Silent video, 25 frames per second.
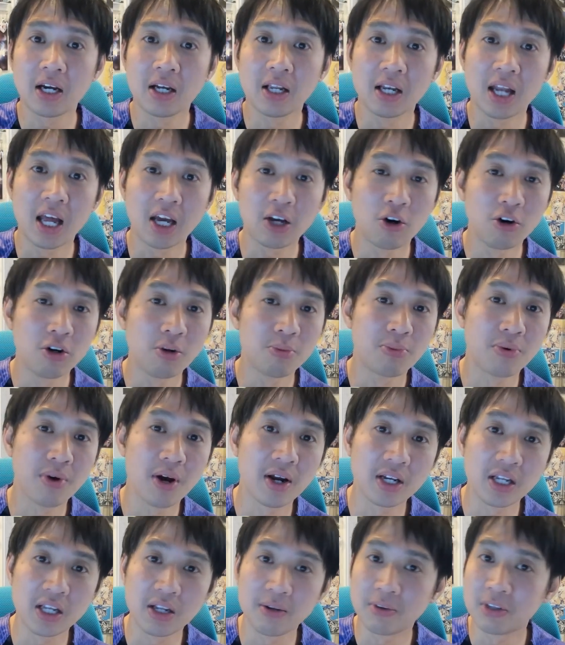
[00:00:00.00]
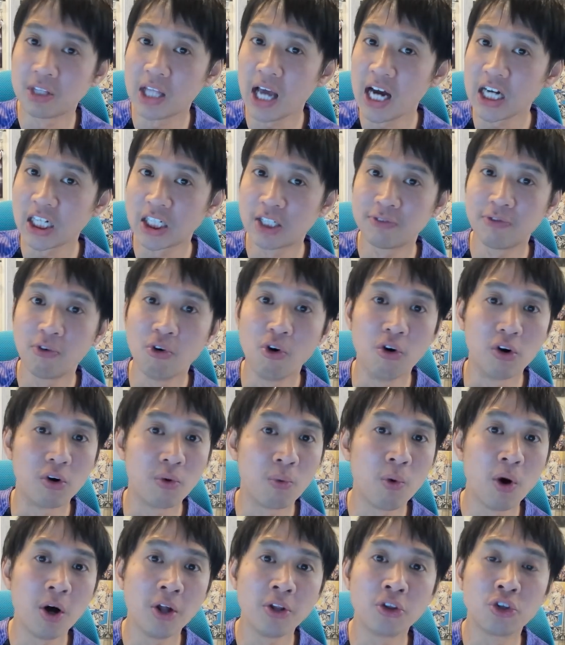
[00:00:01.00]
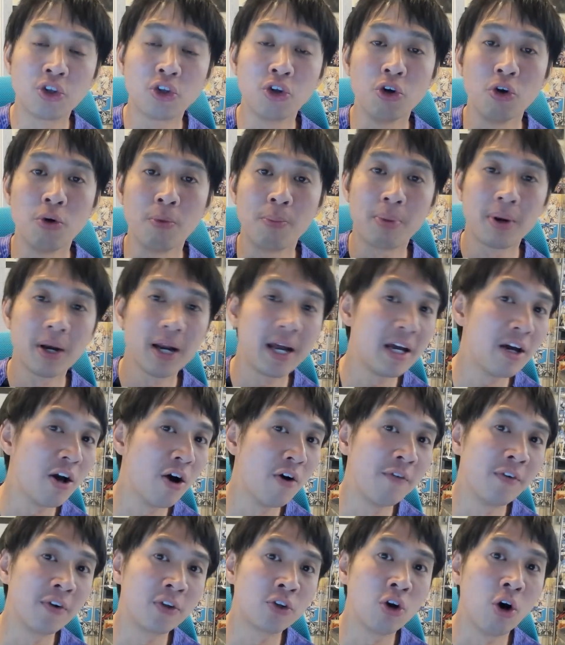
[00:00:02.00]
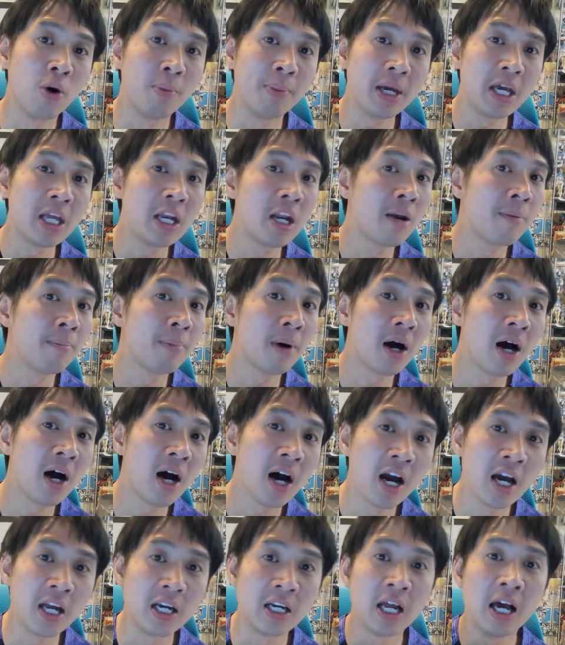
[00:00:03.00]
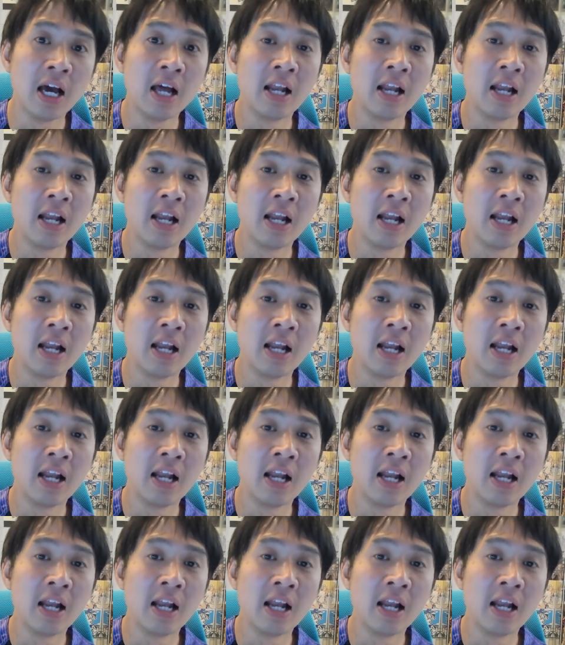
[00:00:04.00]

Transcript: like Conor Bradley, dash forward, 1-2, play over the top, in and behind,